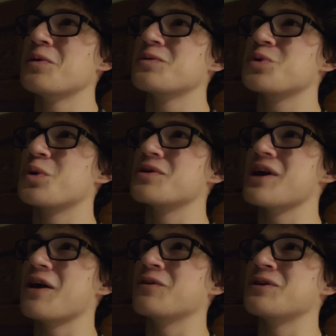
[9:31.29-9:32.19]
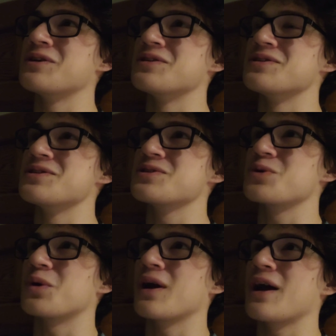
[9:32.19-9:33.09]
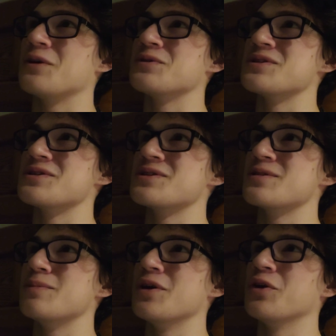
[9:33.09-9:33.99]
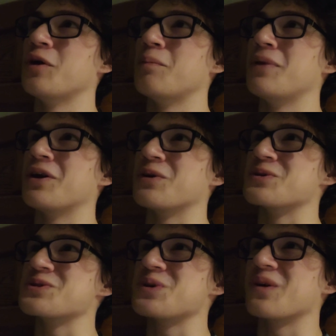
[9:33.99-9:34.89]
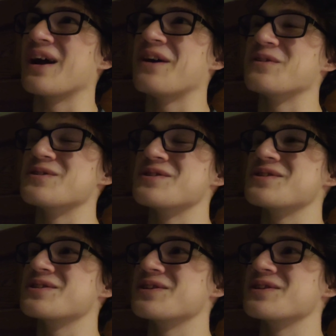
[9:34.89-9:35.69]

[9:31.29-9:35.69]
tore down his storehouses to build up bigger storehouses